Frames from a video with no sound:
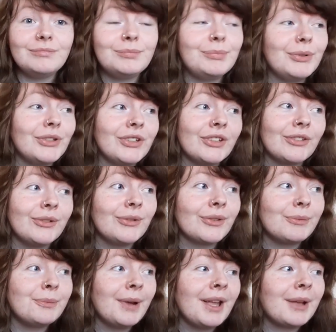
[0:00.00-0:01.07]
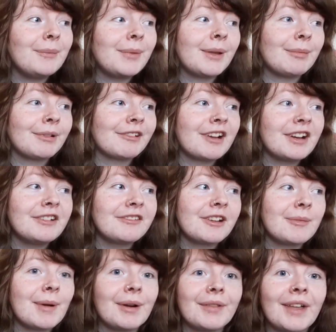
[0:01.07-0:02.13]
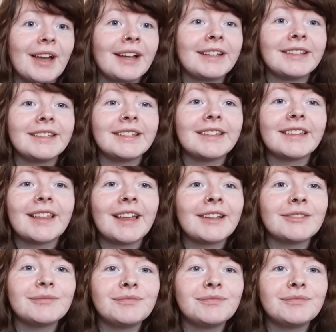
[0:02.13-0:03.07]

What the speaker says: but she's losing weight and people are angry about that. And it's like,